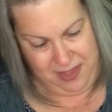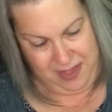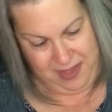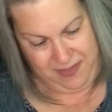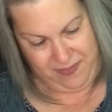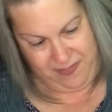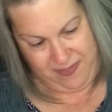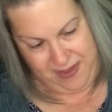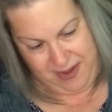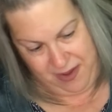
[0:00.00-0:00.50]

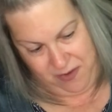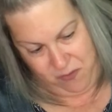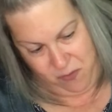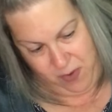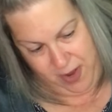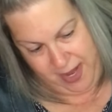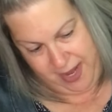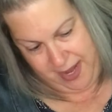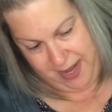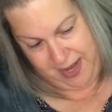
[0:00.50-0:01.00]
and that
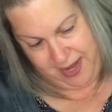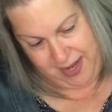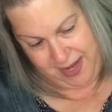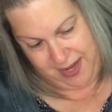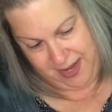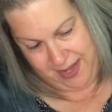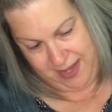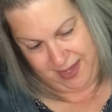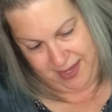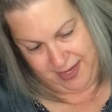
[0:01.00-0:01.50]
way
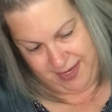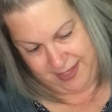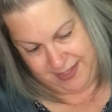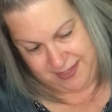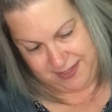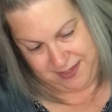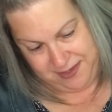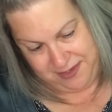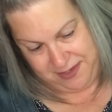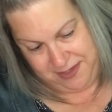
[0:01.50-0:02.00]
it's
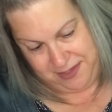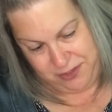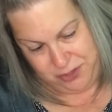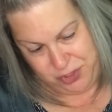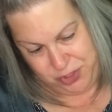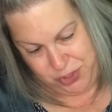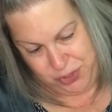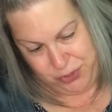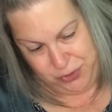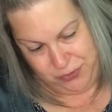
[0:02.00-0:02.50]
gonna
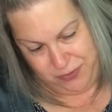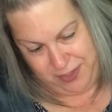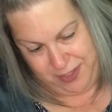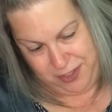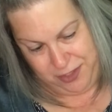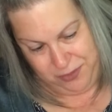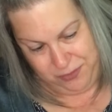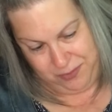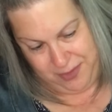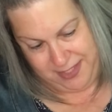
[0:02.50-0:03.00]
ensure that
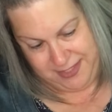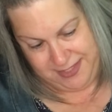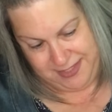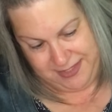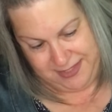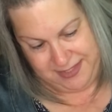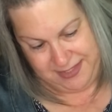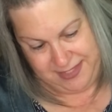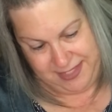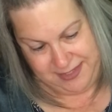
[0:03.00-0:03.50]
your resin
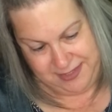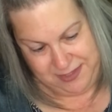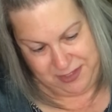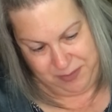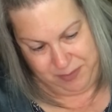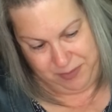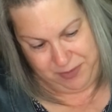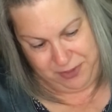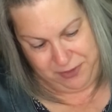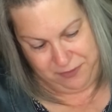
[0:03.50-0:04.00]
sets
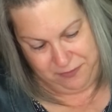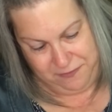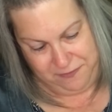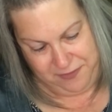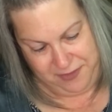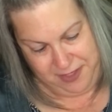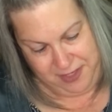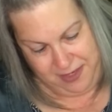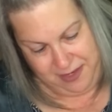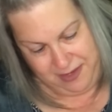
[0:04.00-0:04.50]
up
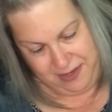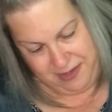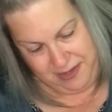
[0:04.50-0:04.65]
beautifully.